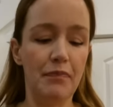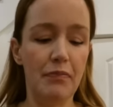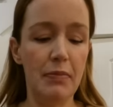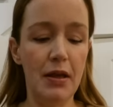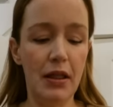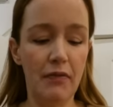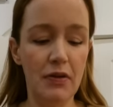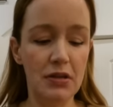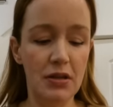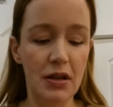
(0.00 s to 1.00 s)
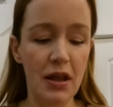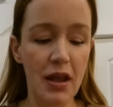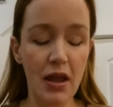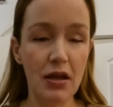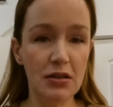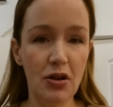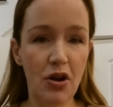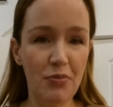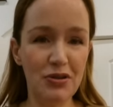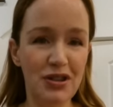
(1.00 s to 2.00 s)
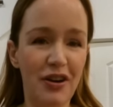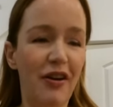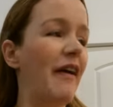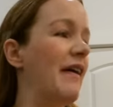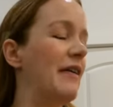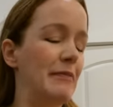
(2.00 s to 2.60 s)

baby 11 is almost here.